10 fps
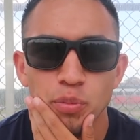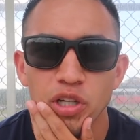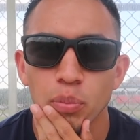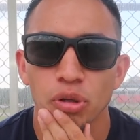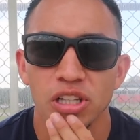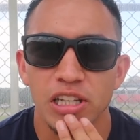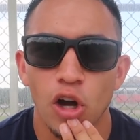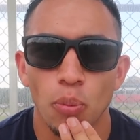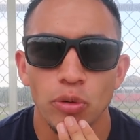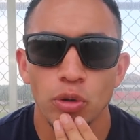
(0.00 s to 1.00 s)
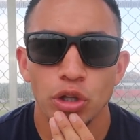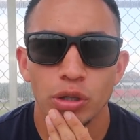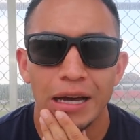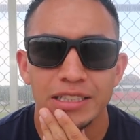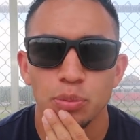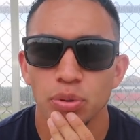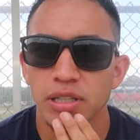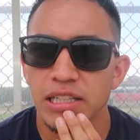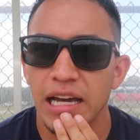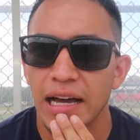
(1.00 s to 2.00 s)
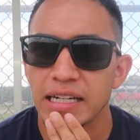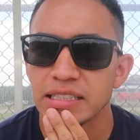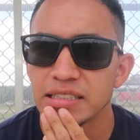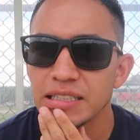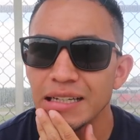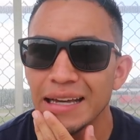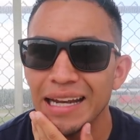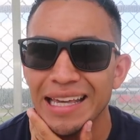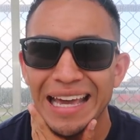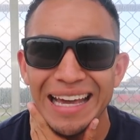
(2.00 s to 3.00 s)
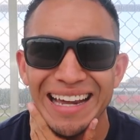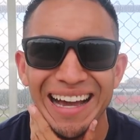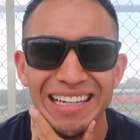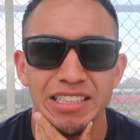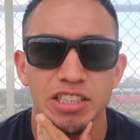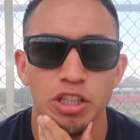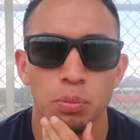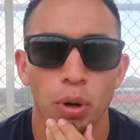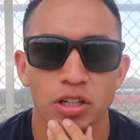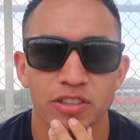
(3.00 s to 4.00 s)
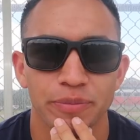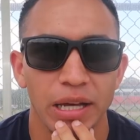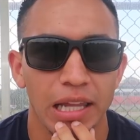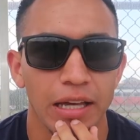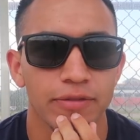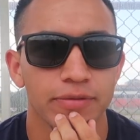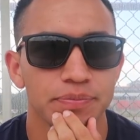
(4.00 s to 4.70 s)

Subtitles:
to be completely open with you guys, completely honest, and I can't hide certain parts of my life.